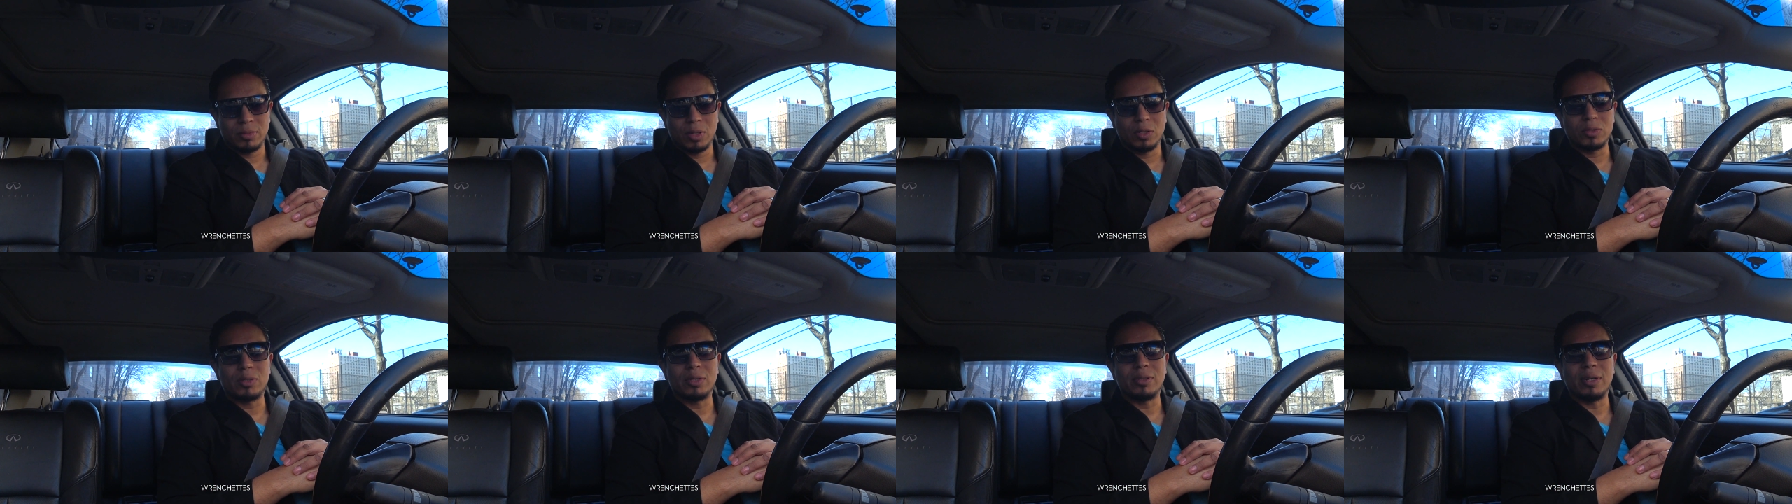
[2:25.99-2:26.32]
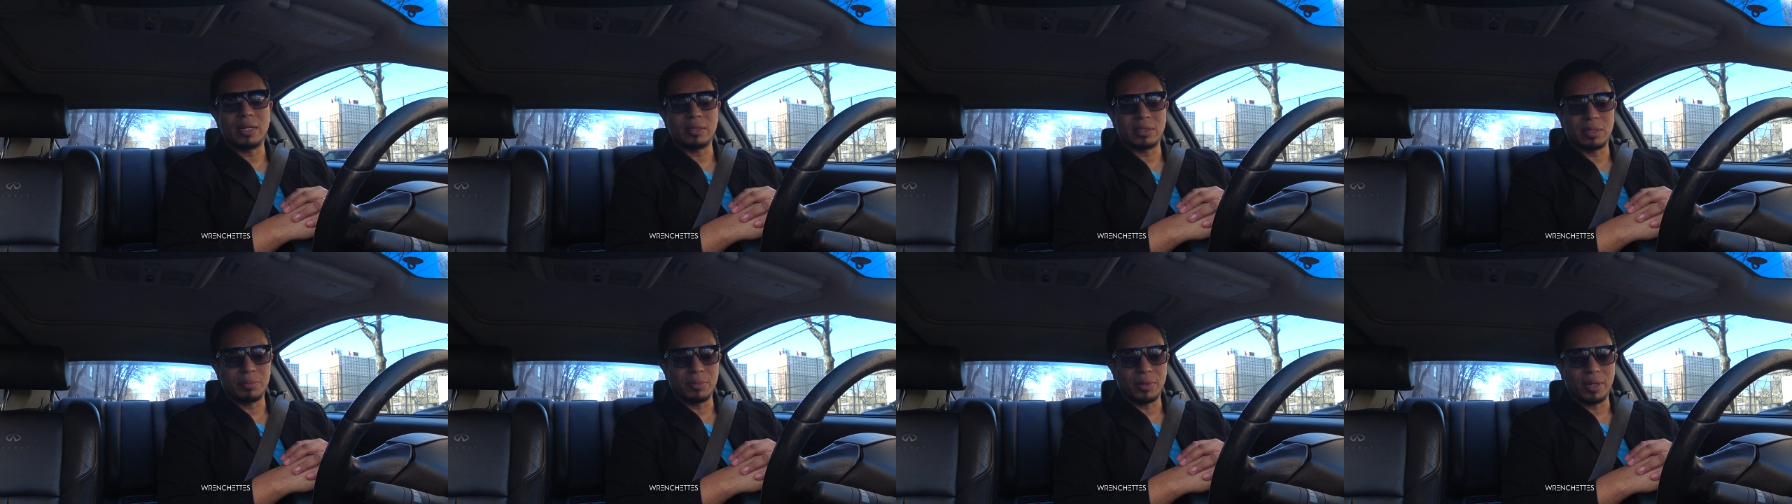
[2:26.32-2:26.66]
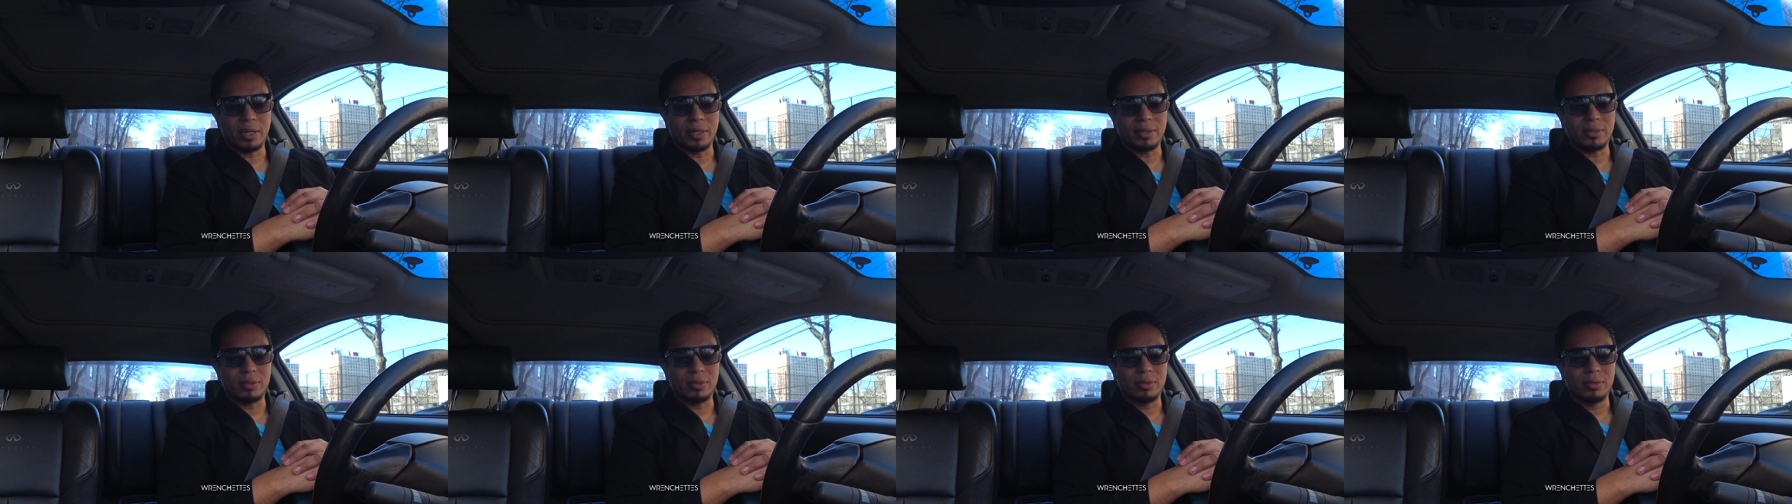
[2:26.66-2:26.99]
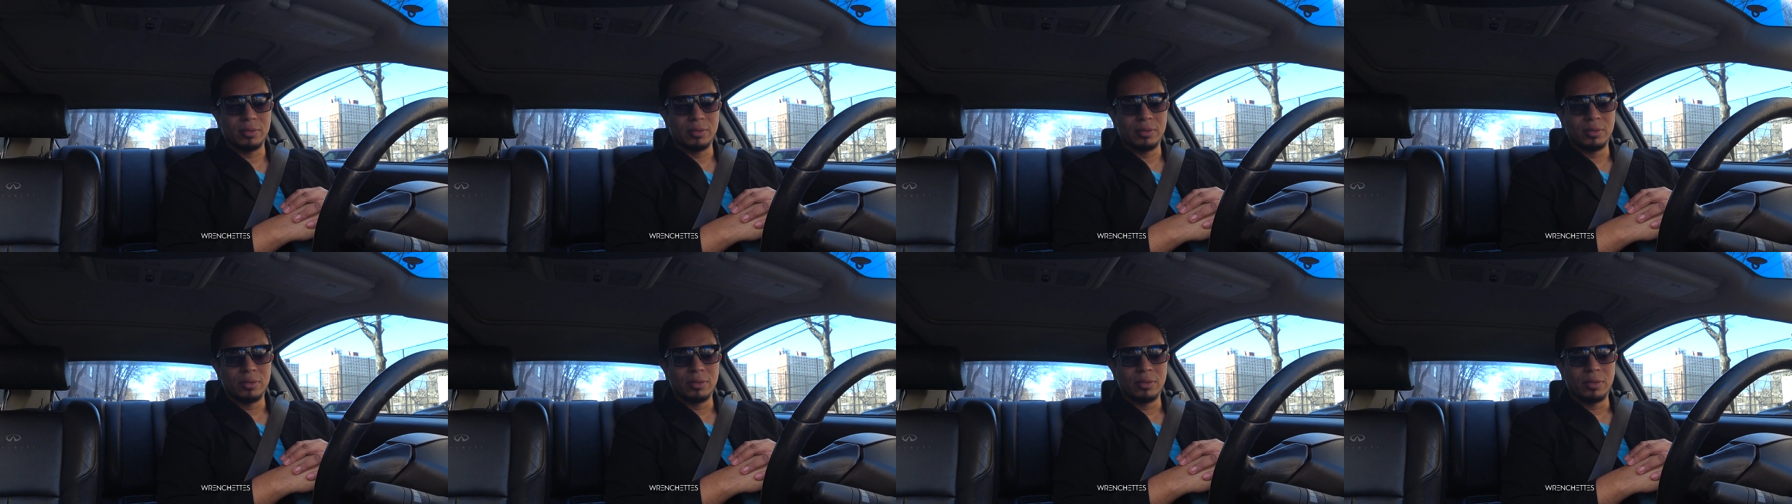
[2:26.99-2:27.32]
Until next time, guys.
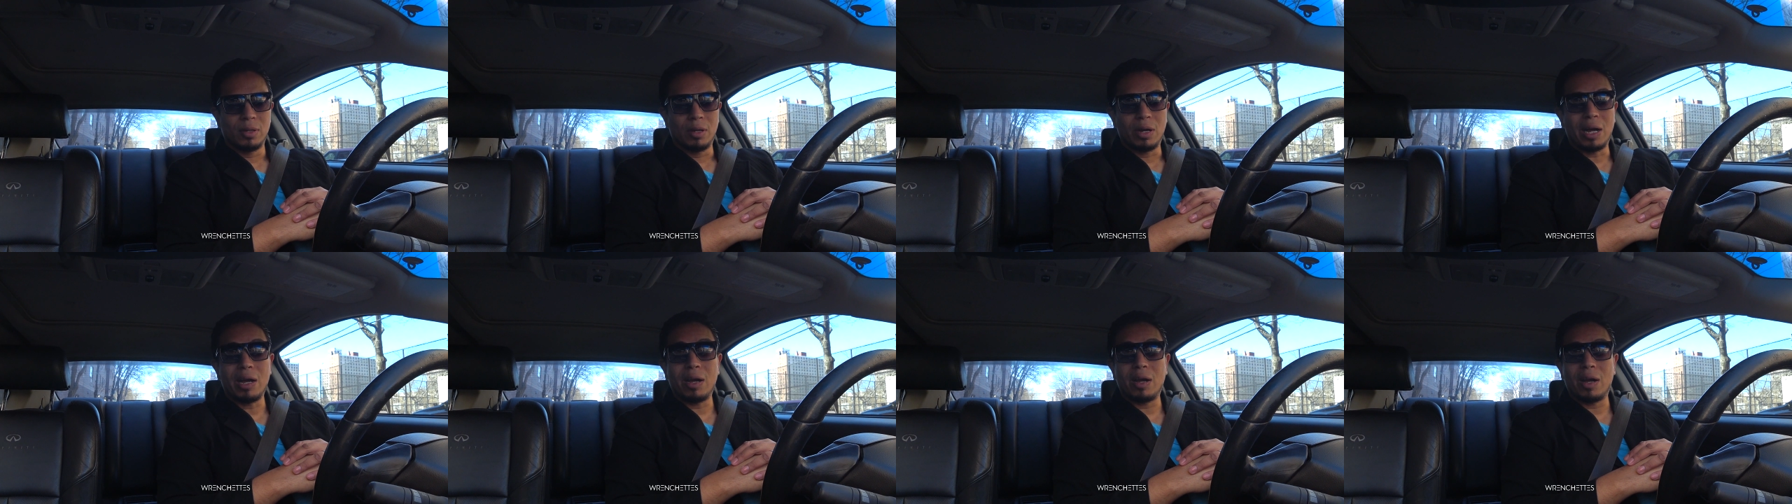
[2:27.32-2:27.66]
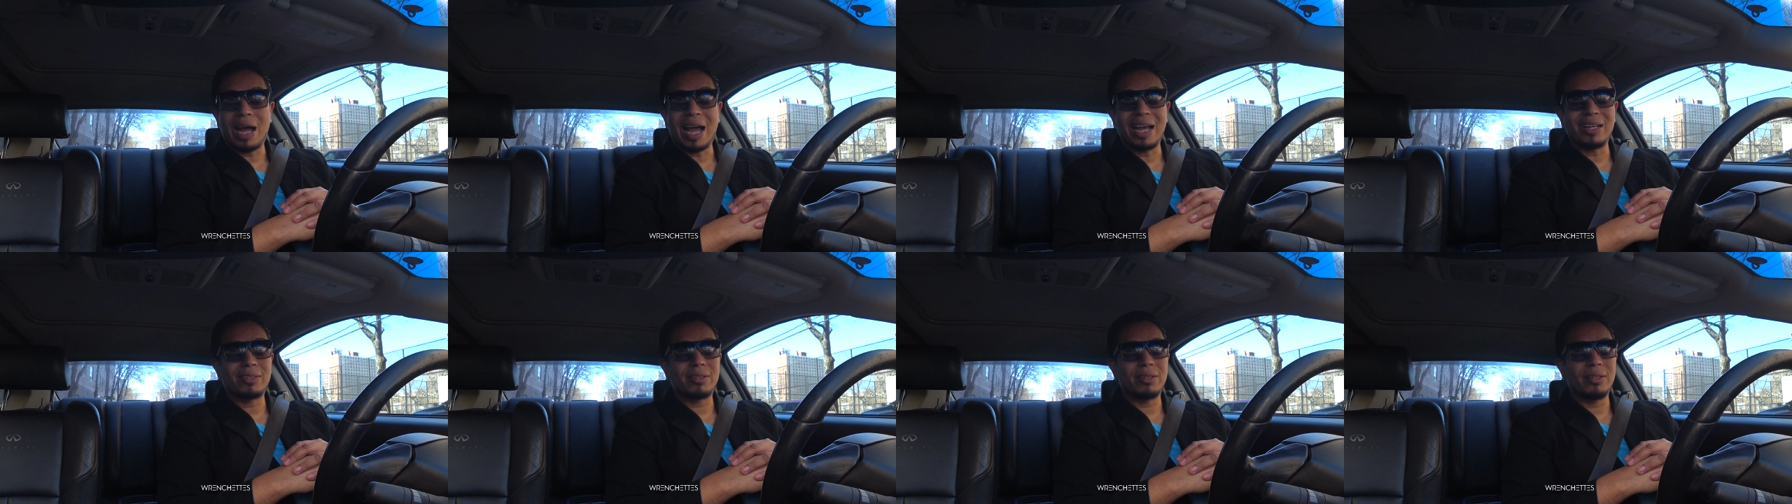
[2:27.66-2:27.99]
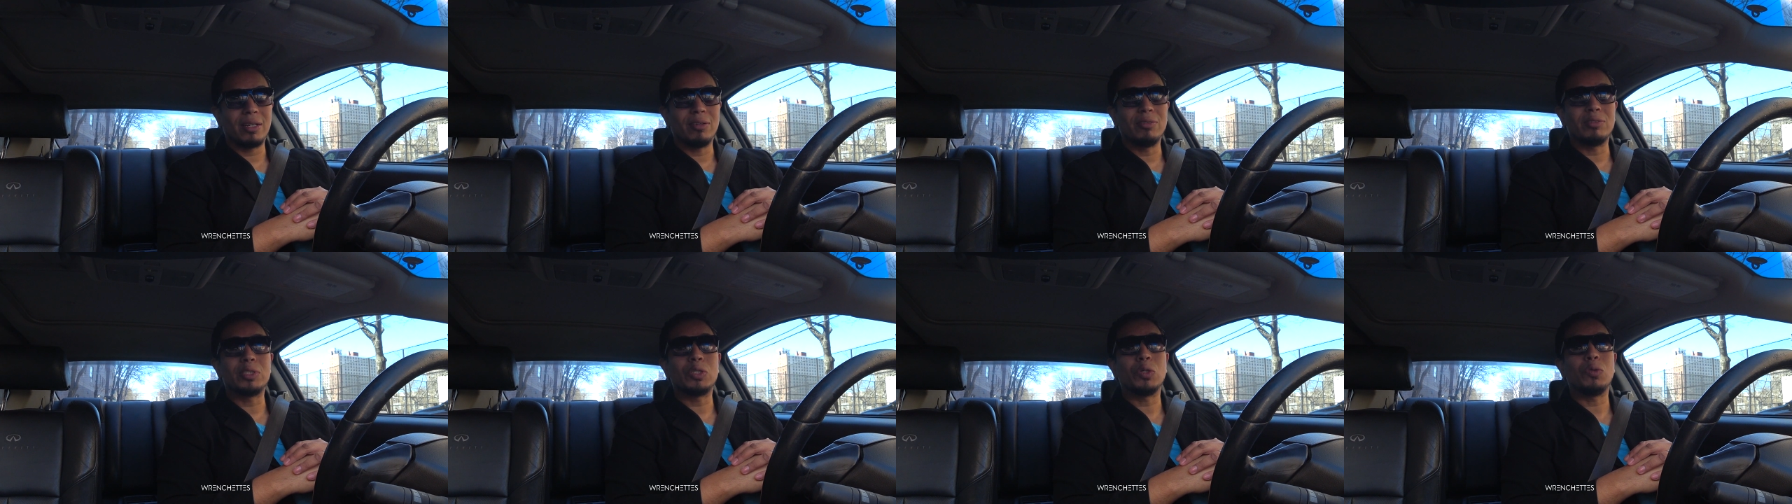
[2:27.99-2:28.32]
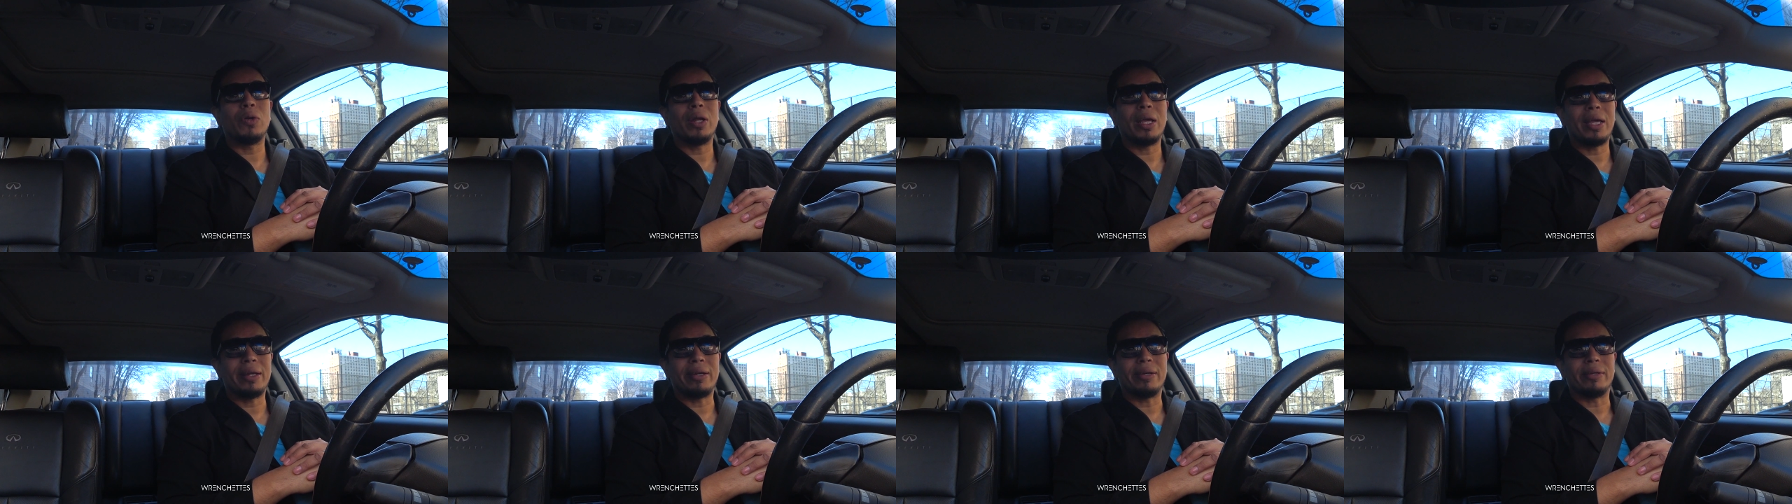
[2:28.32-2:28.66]
Actually,
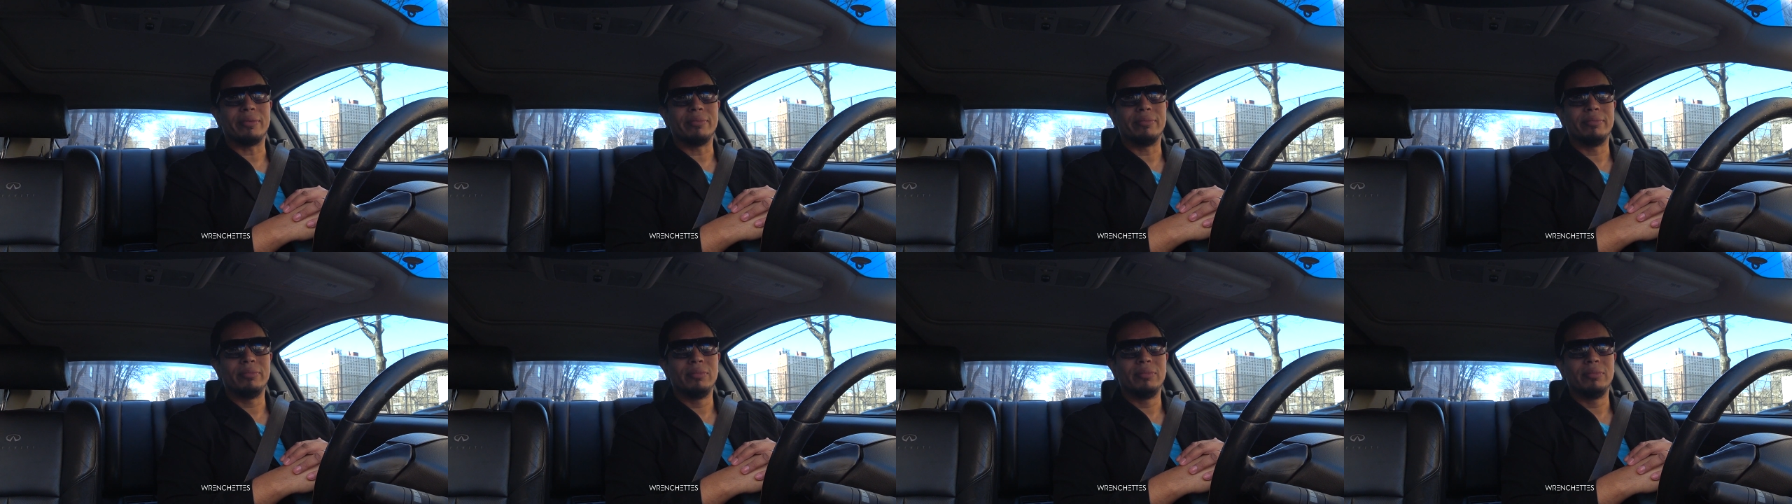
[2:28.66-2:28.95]
until later.